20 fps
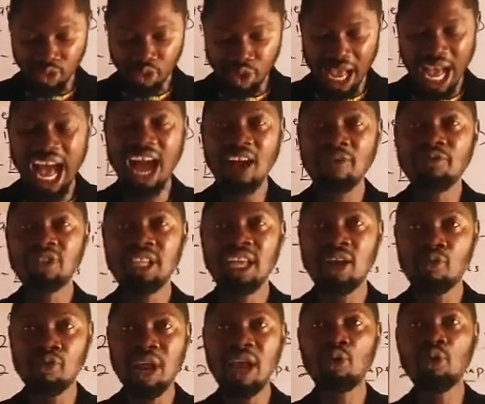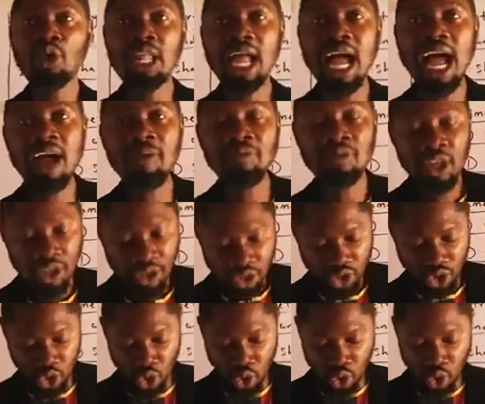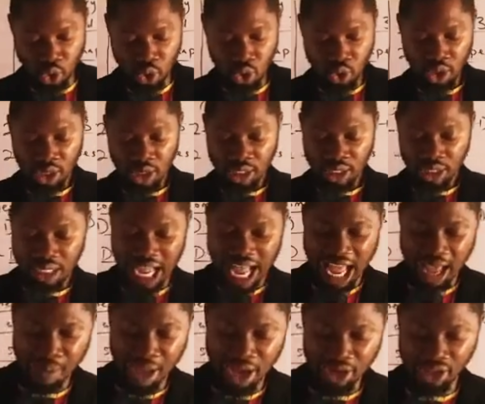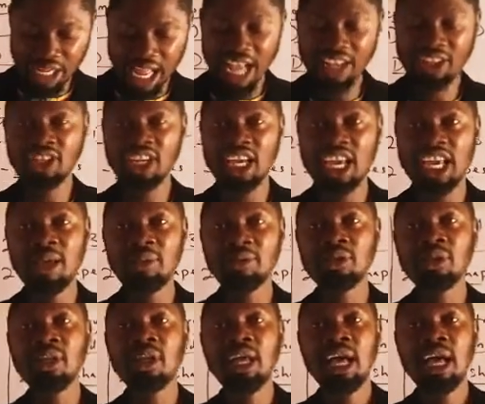We have the regular two-dimensional shapes